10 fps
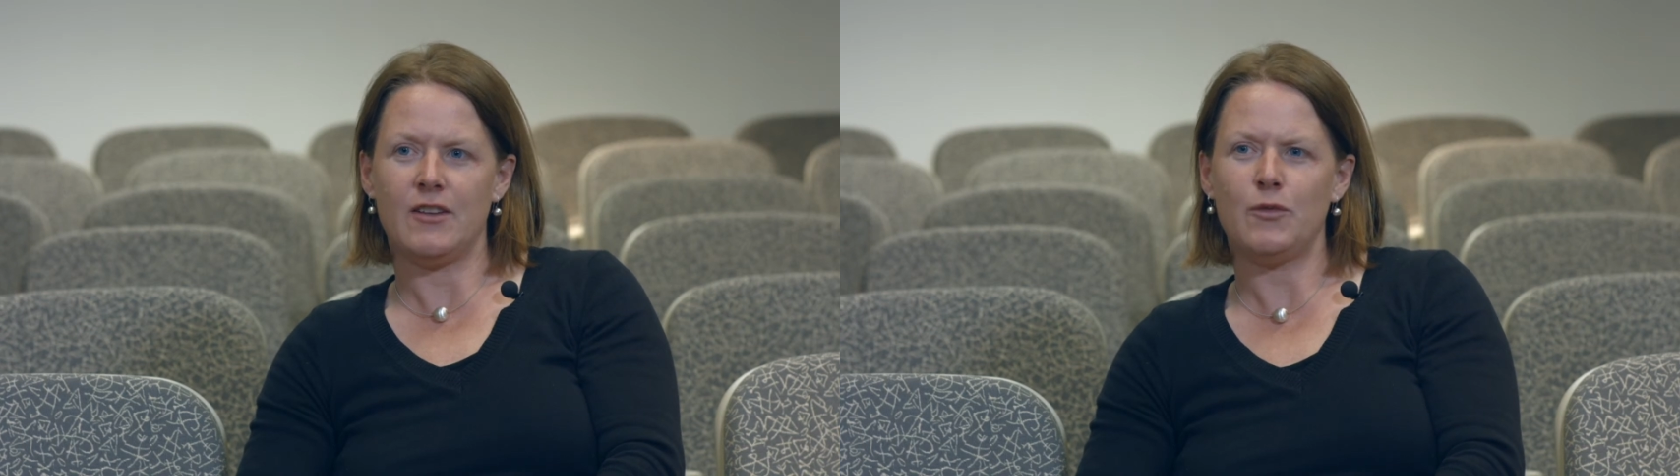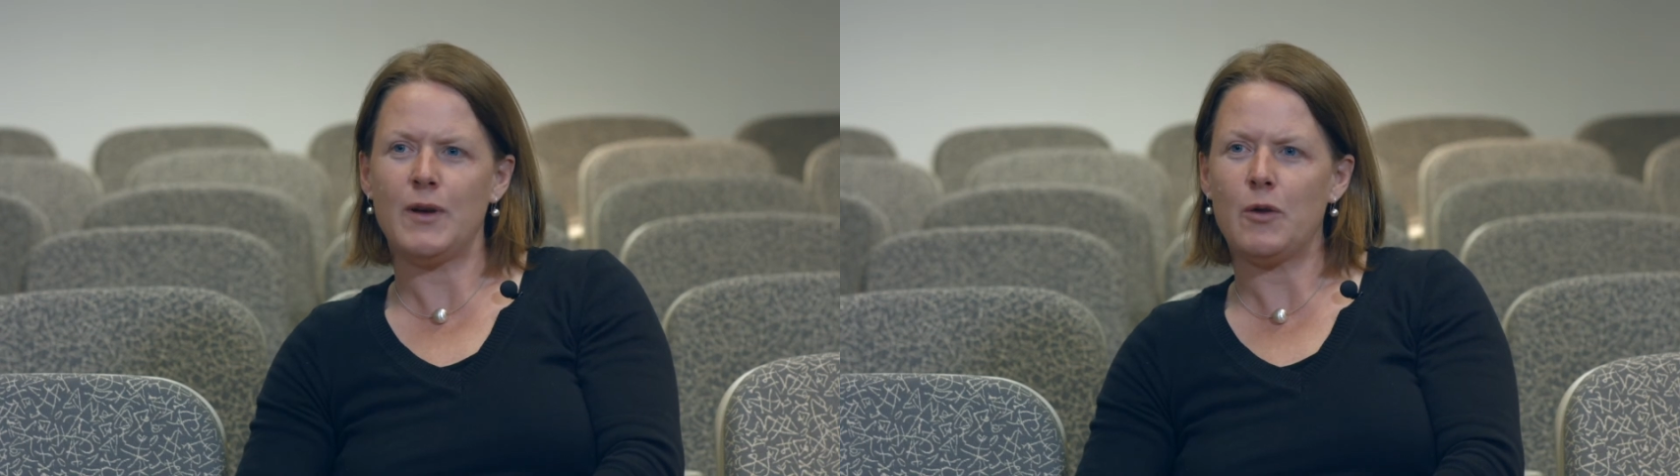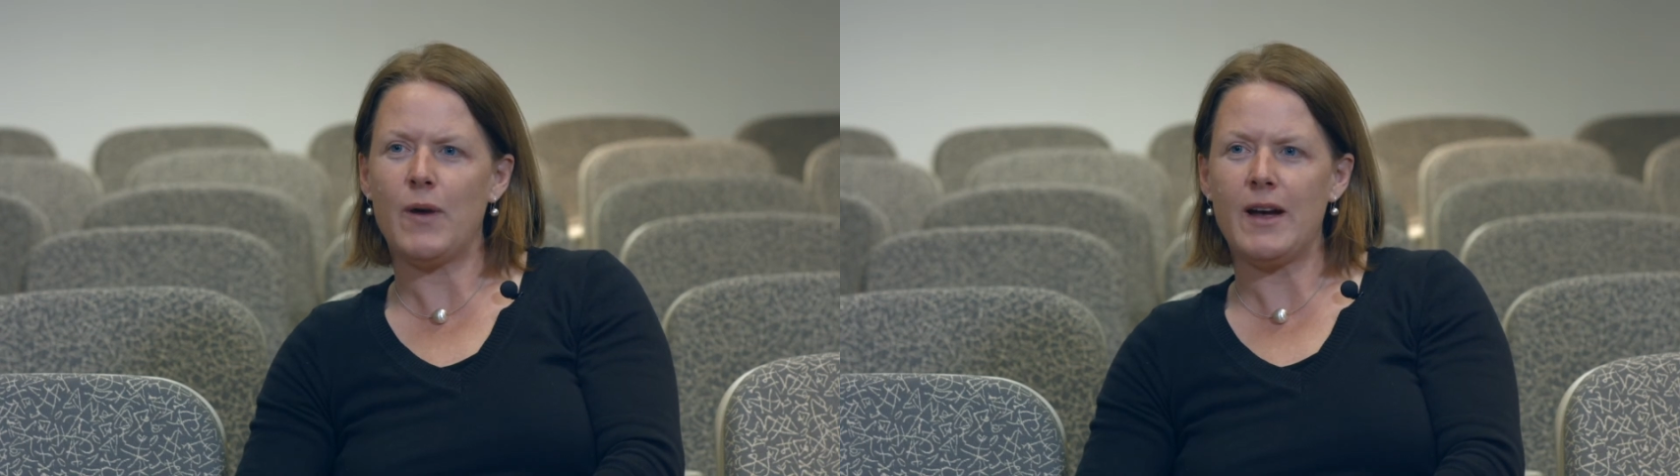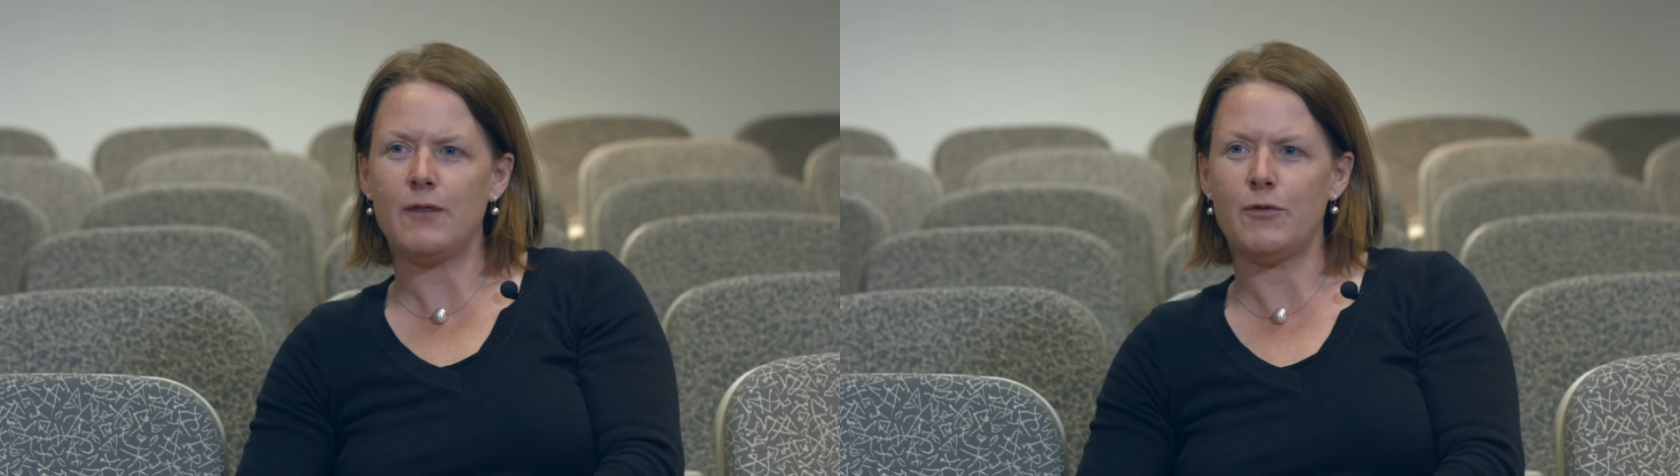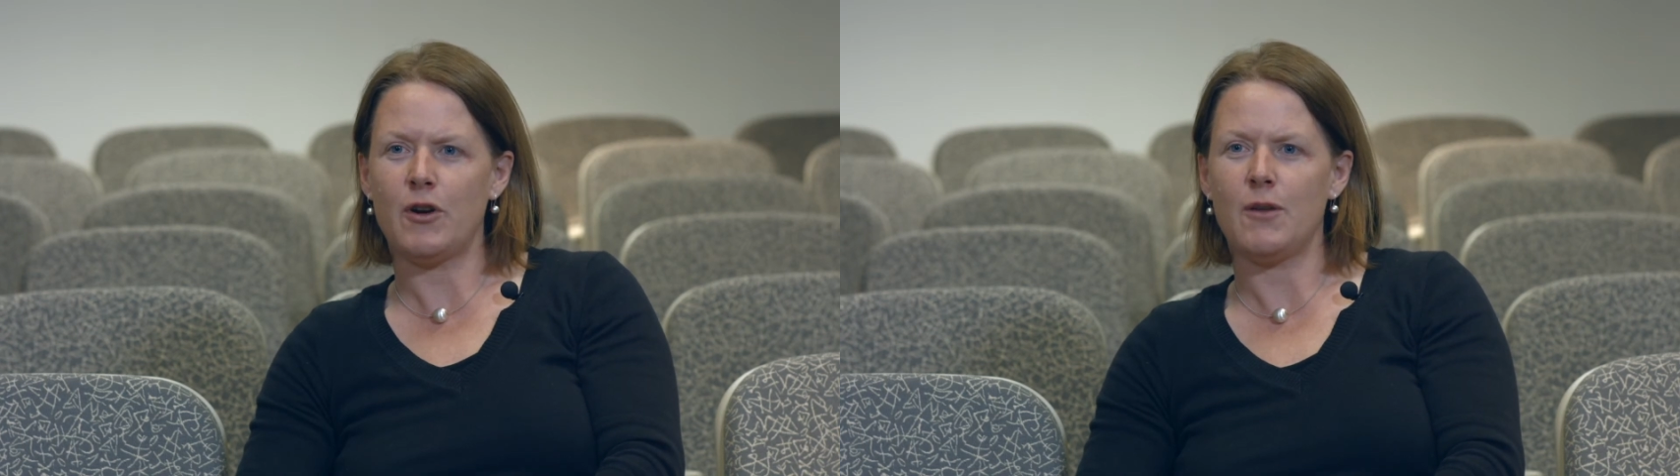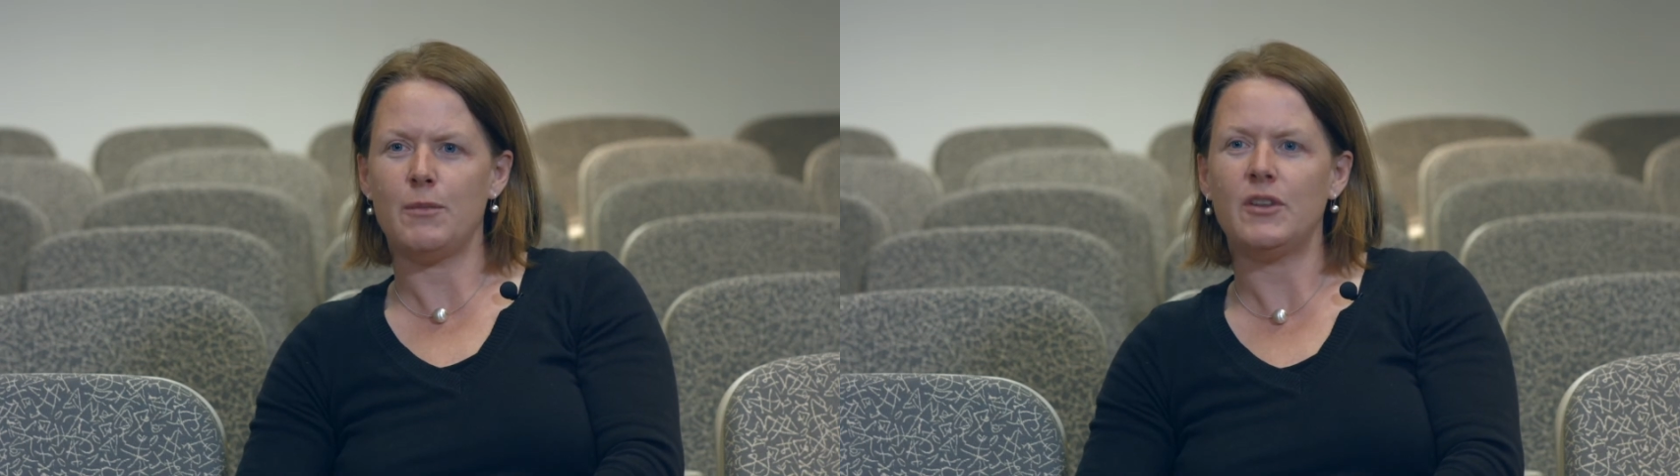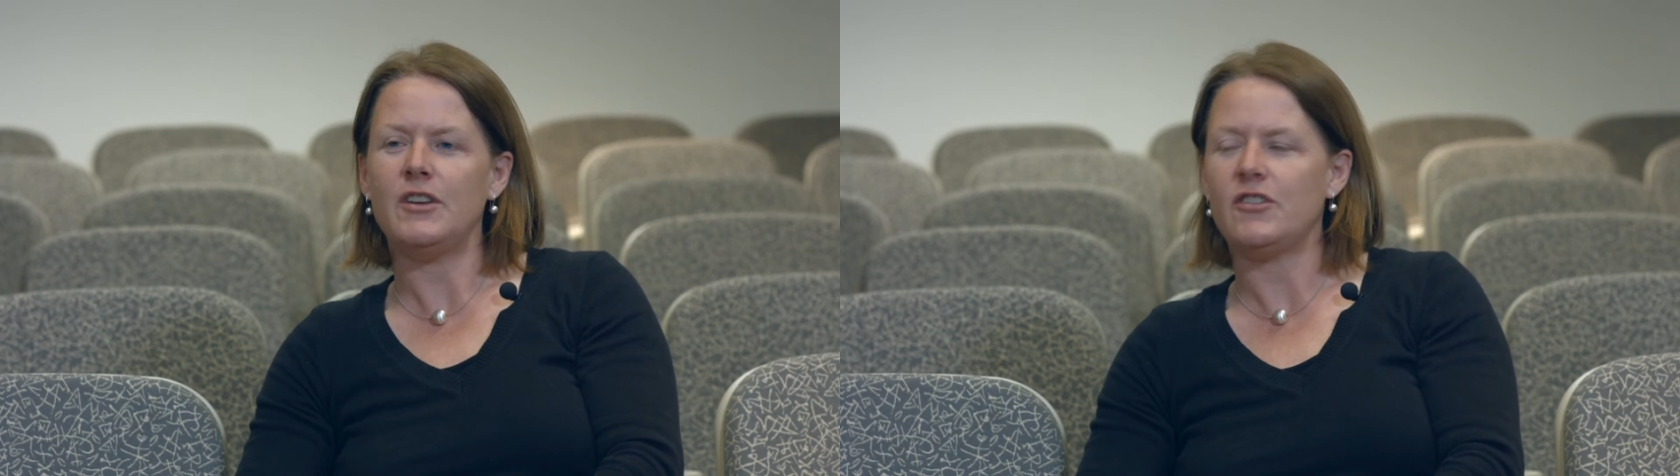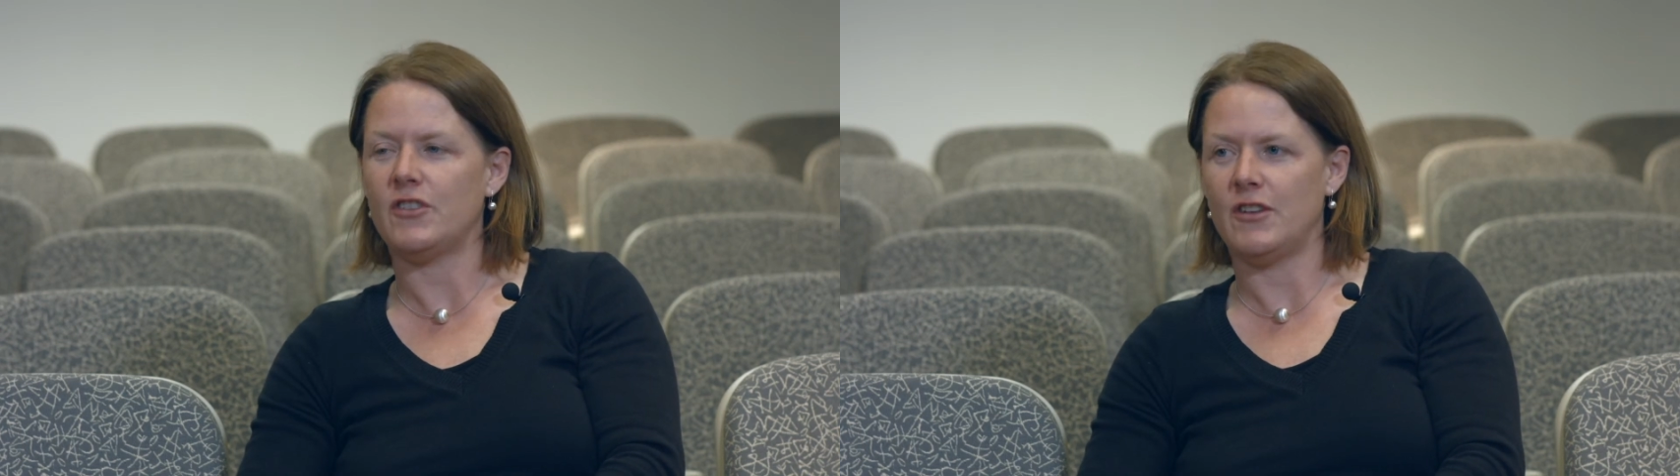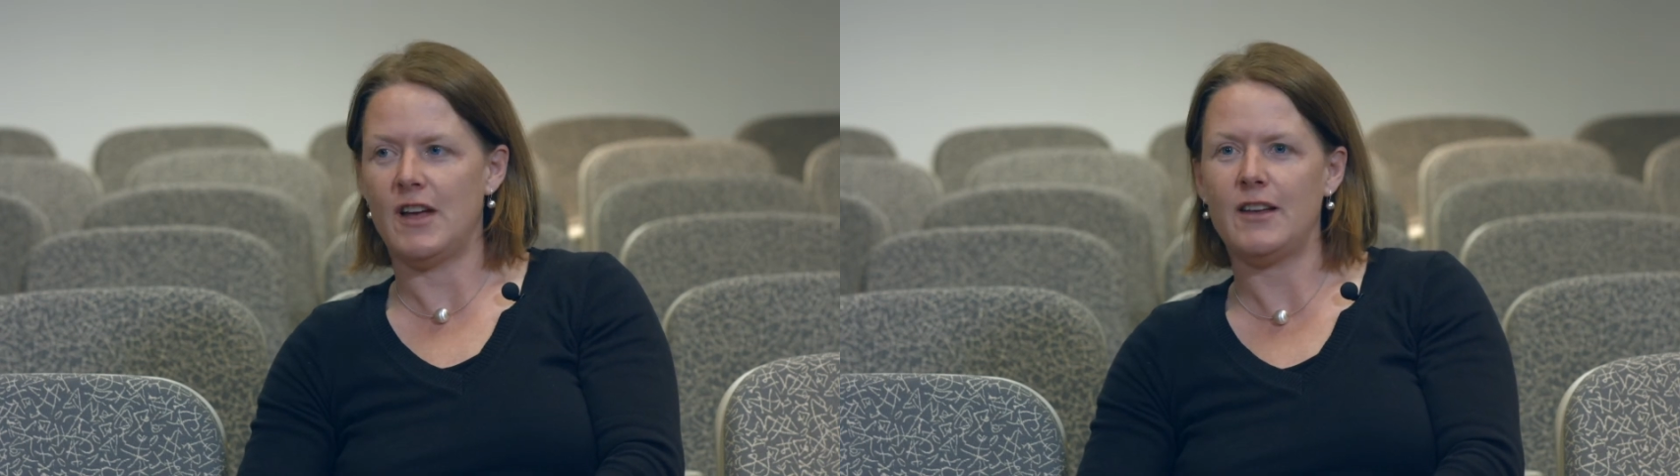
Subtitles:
is required for completion,